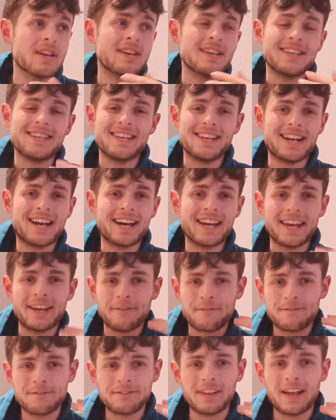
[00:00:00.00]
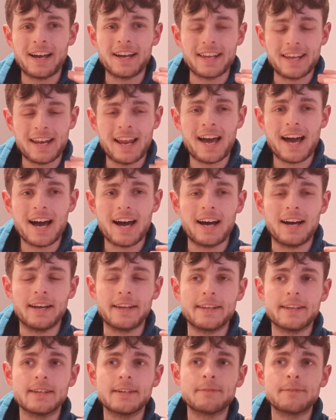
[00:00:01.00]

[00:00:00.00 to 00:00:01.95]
United flying high.